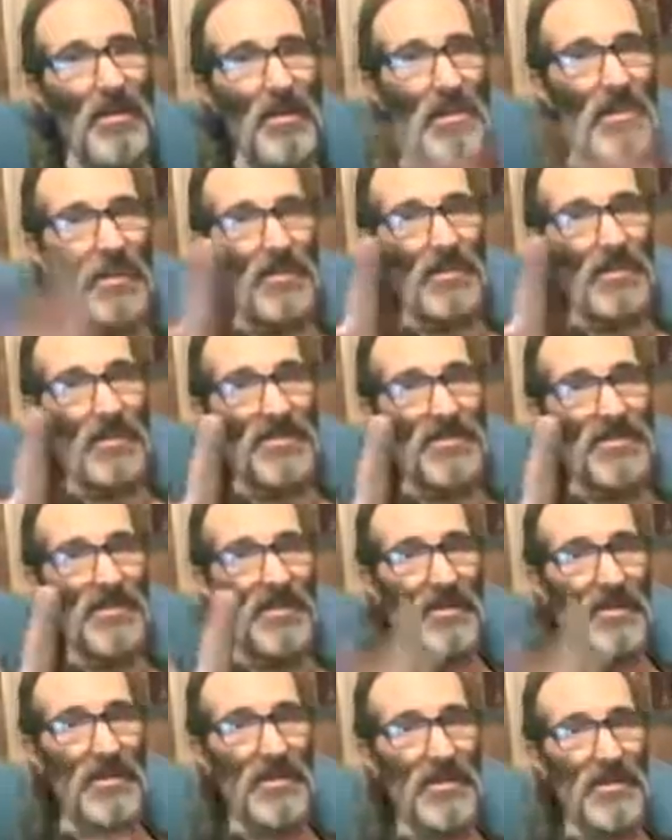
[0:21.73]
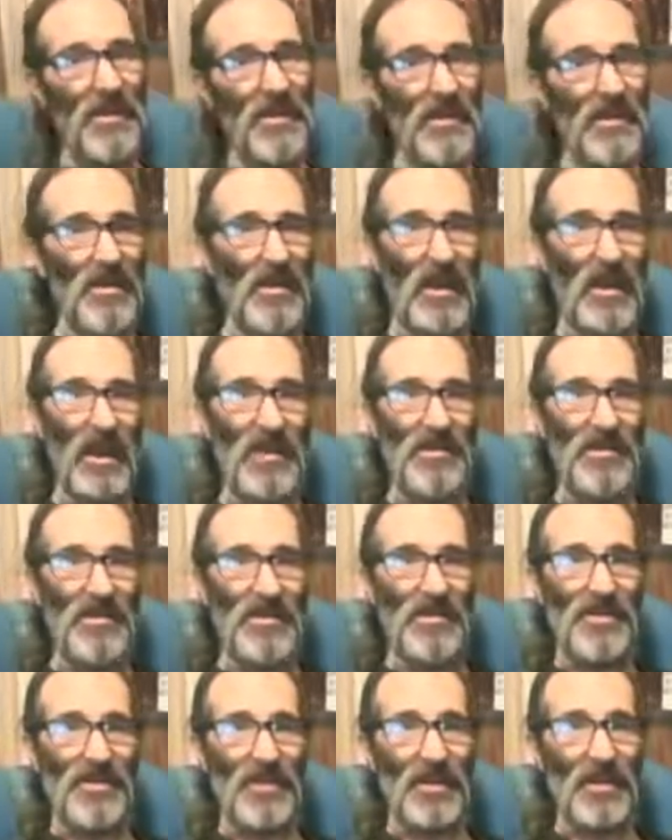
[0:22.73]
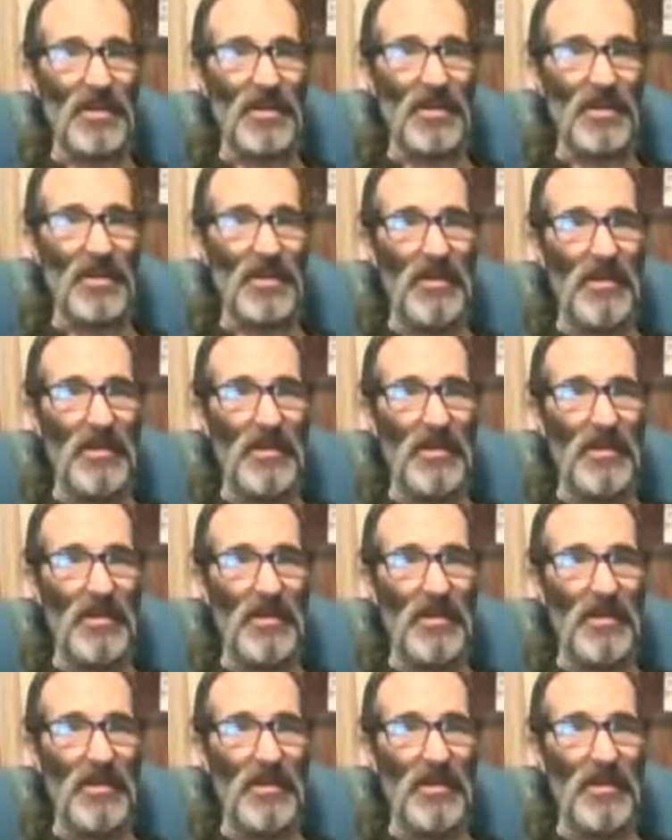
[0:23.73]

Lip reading: Hey, Lisa, I just started